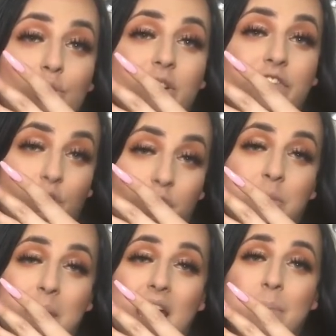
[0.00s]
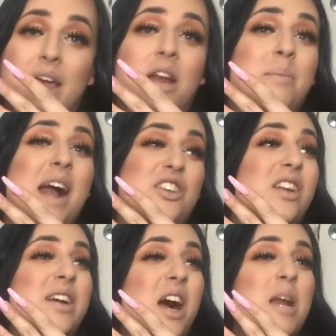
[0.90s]
to her fourth baby and I'm
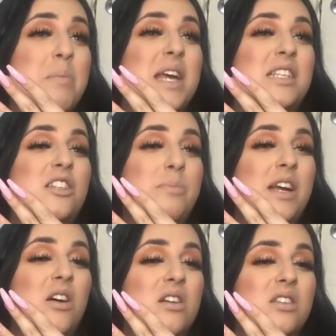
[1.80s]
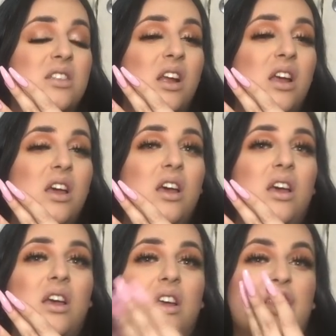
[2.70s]
actually kind of pissed because
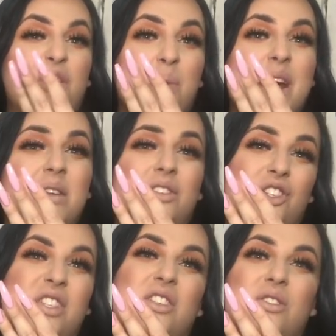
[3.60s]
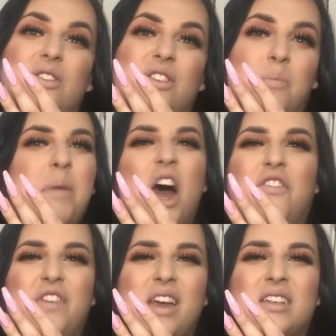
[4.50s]
3 is just
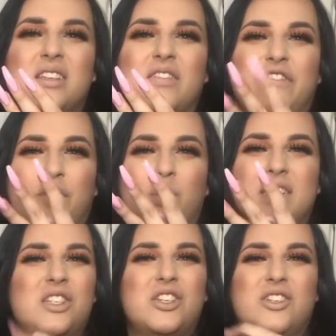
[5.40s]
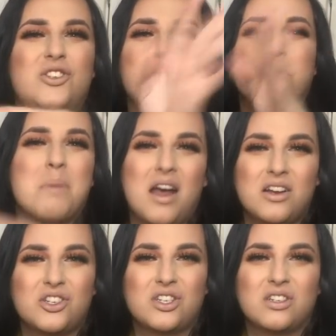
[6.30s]
perfect. 4 is just too
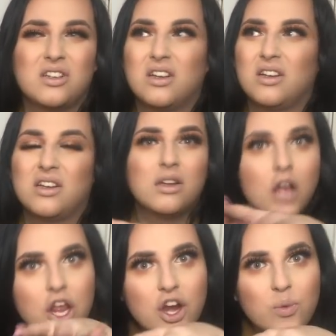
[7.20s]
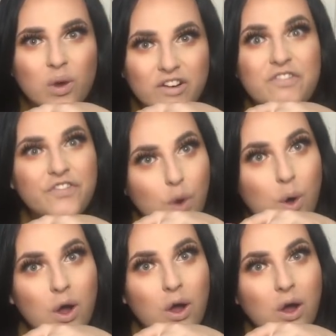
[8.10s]
much. I don't want
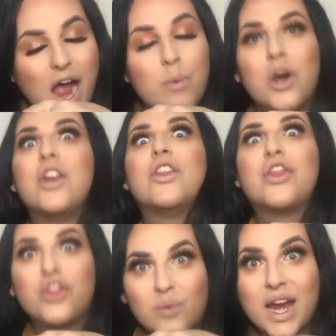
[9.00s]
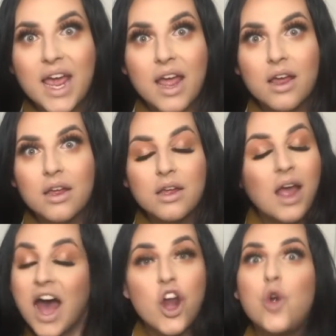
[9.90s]
4, I want 3.
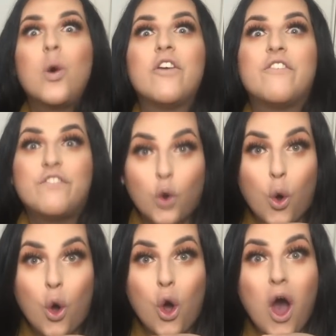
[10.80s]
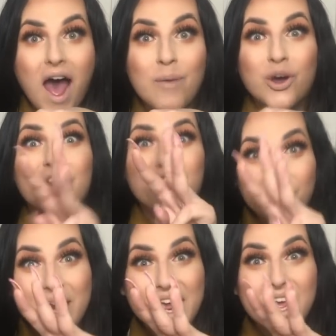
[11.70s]
I don't want 4, I want
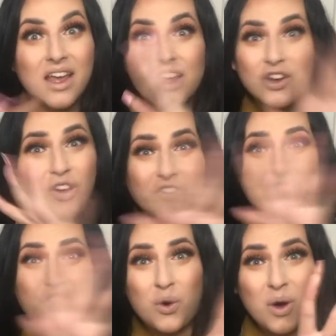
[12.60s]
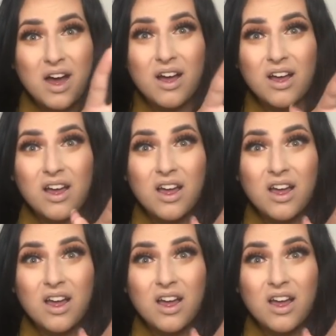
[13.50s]
3, not 4.